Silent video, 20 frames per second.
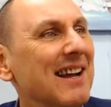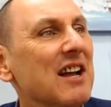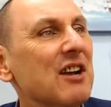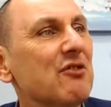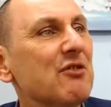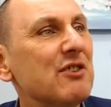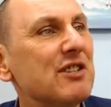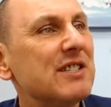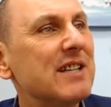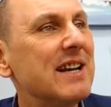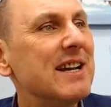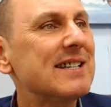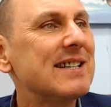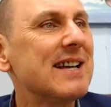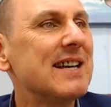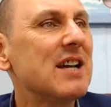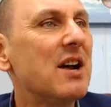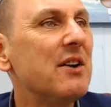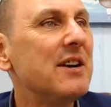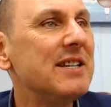Christina
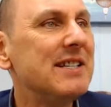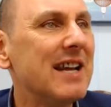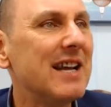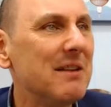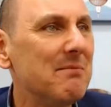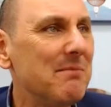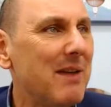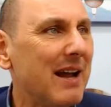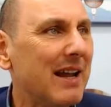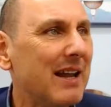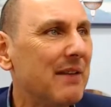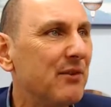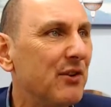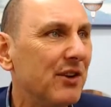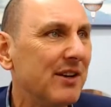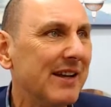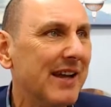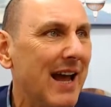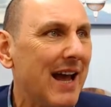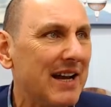says, only send them back if you
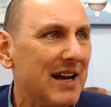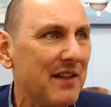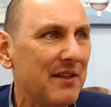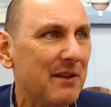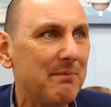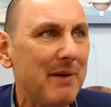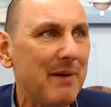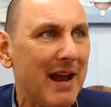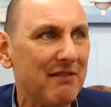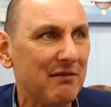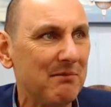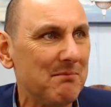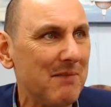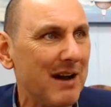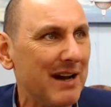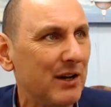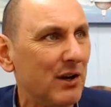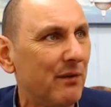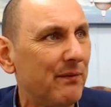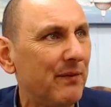can get another pair of
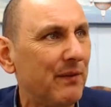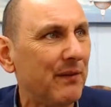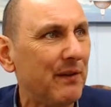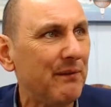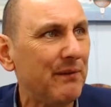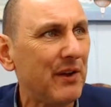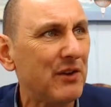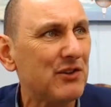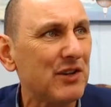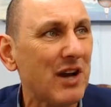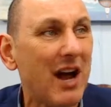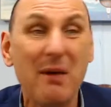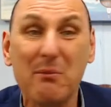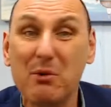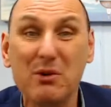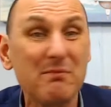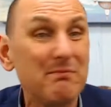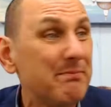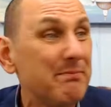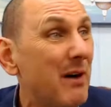money off for the future. I
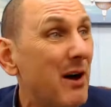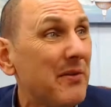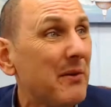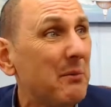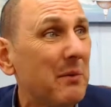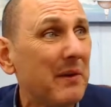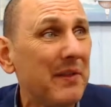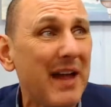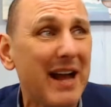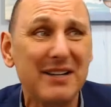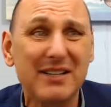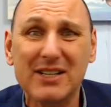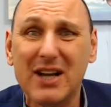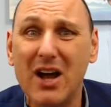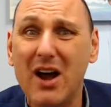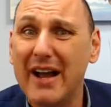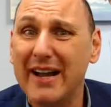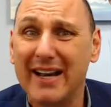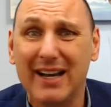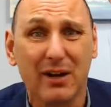wouldn't bother with that
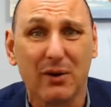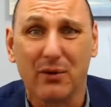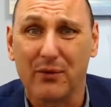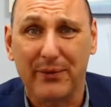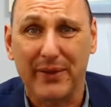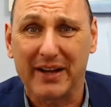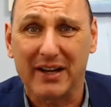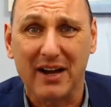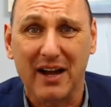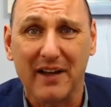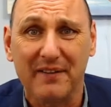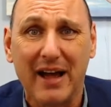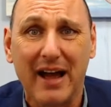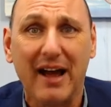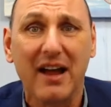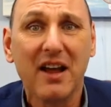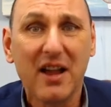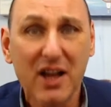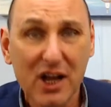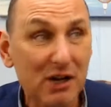tiny little thing like
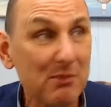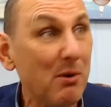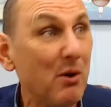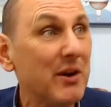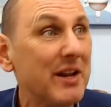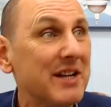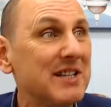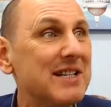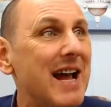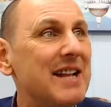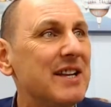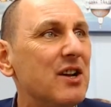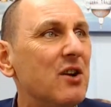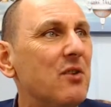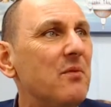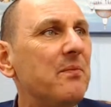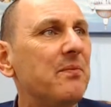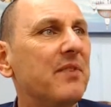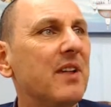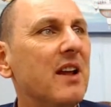that. Good morning,
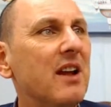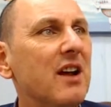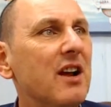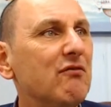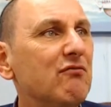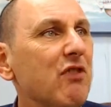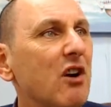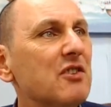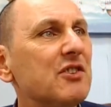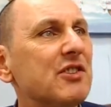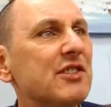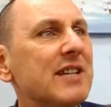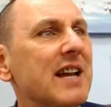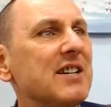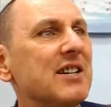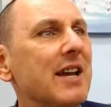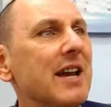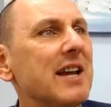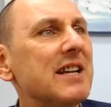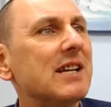Daniel. Rod
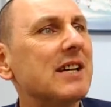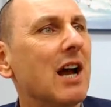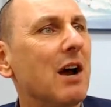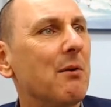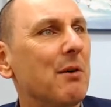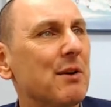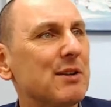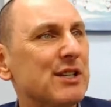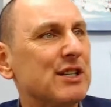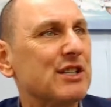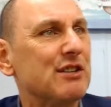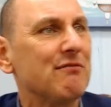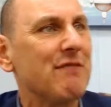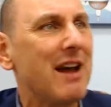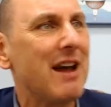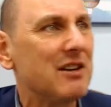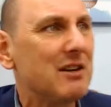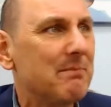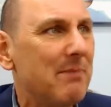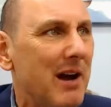said, years ago I was
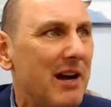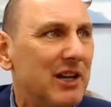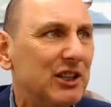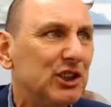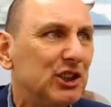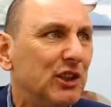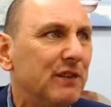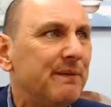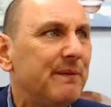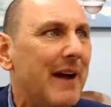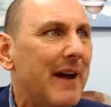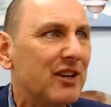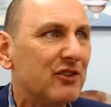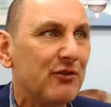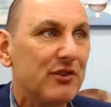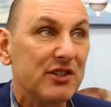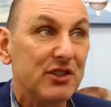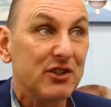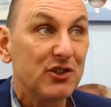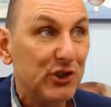surrounded by shoe
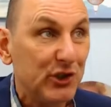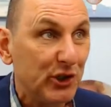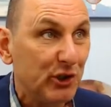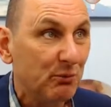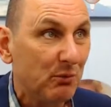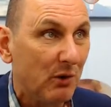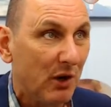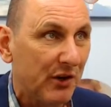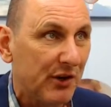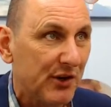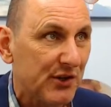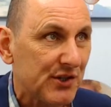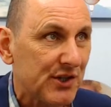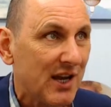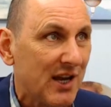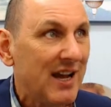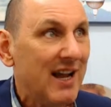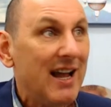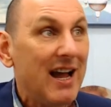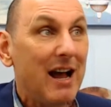factories and shoe workers,
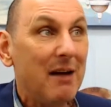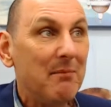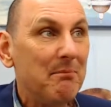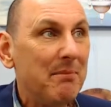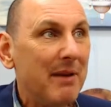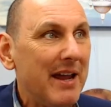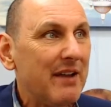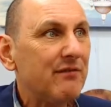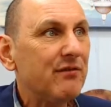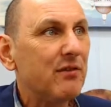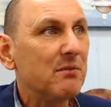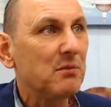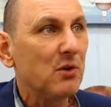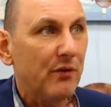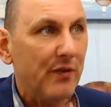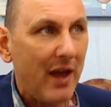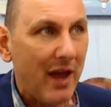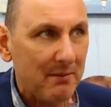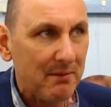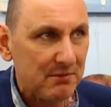and being from
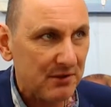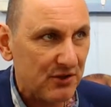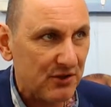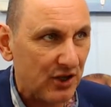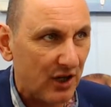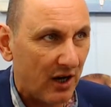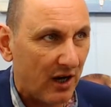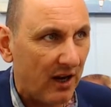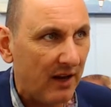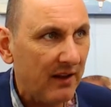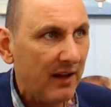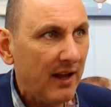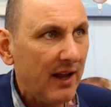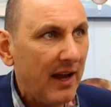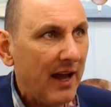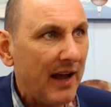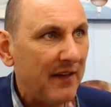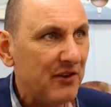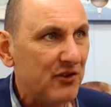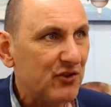Northamptonshire,
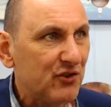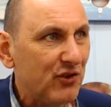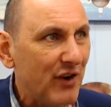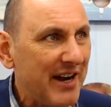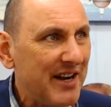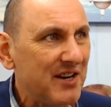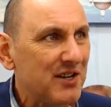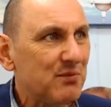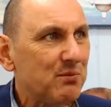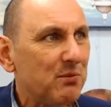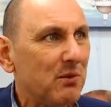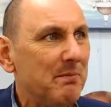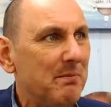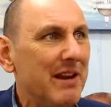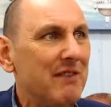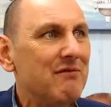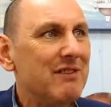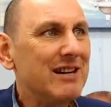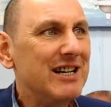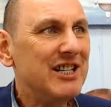and the trainers would
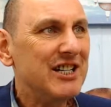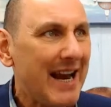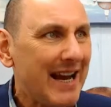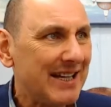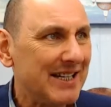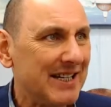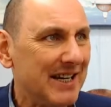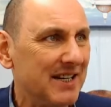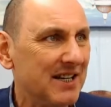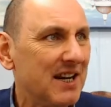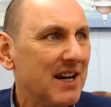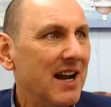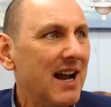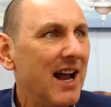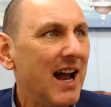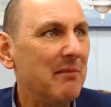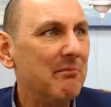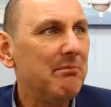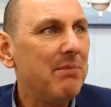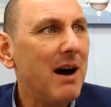be rejected
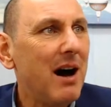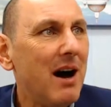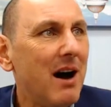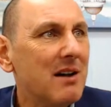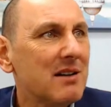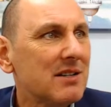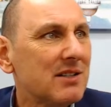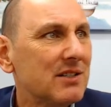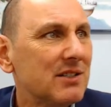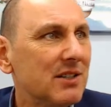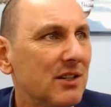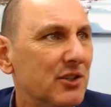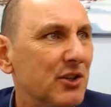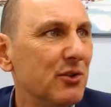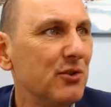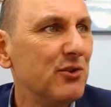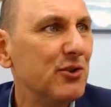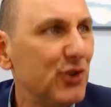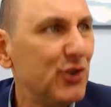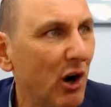and passed
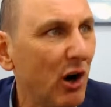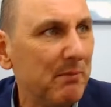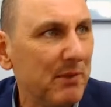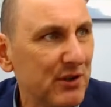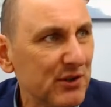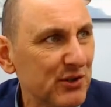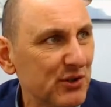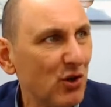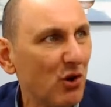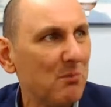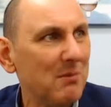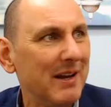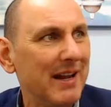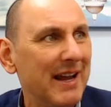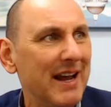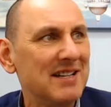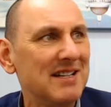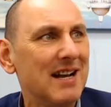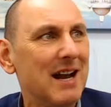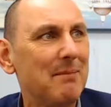to jobbers, normally
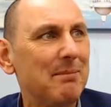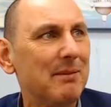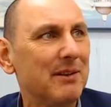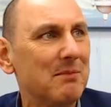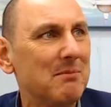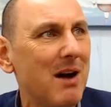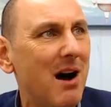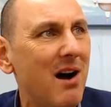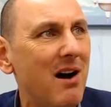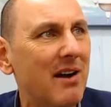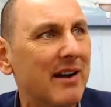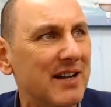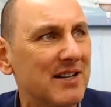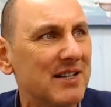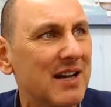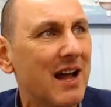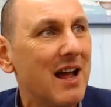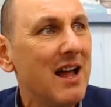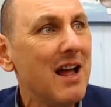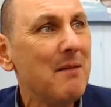ended up at the markets.
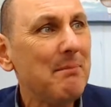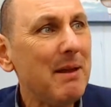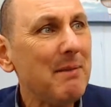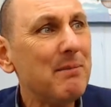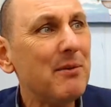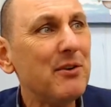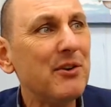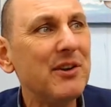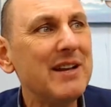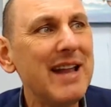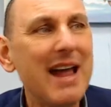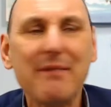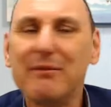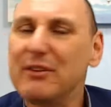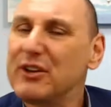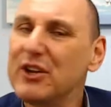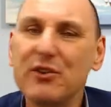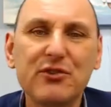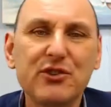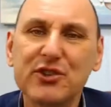Yeah, people you never
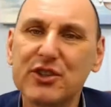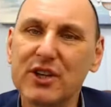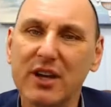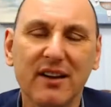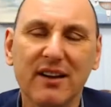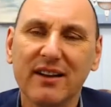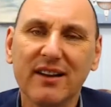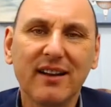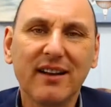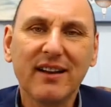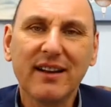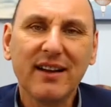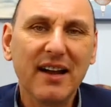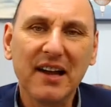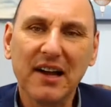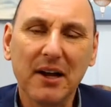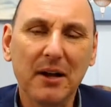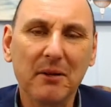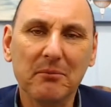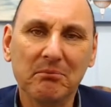used to
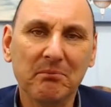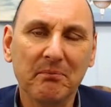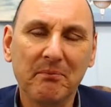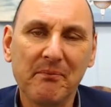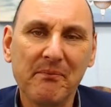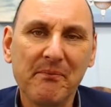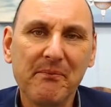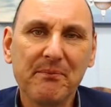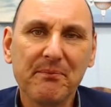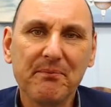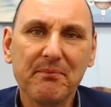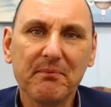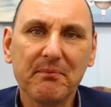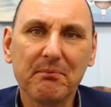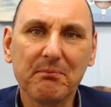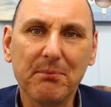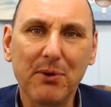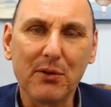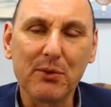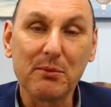
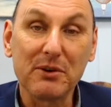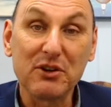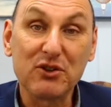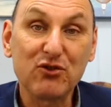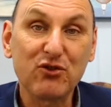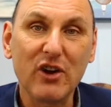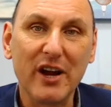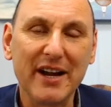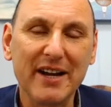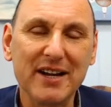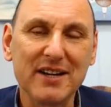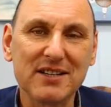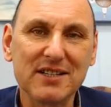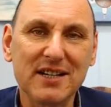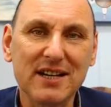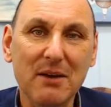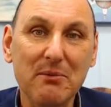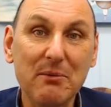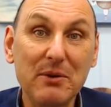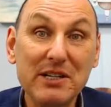bother with trainers,
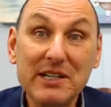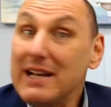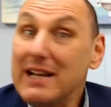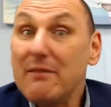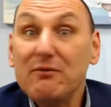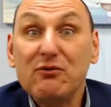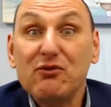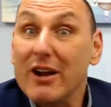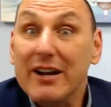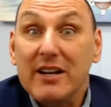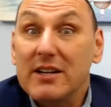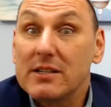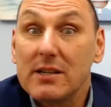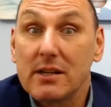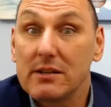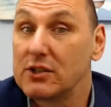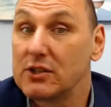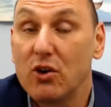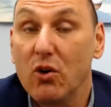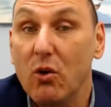did they? We didn't have trainers
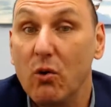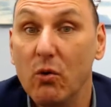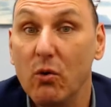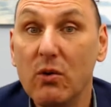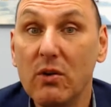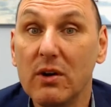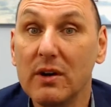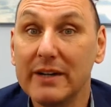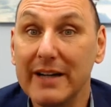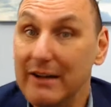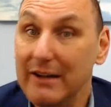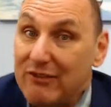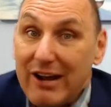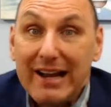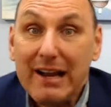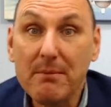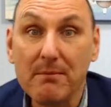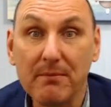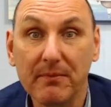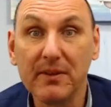at school. Never
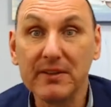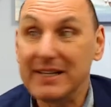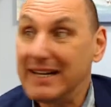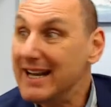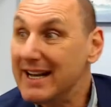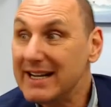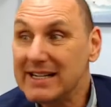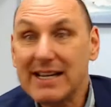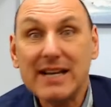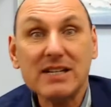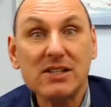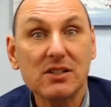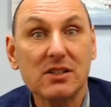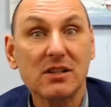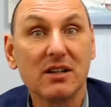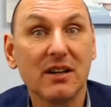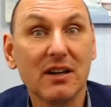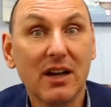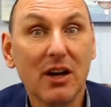had them. Didn't exist.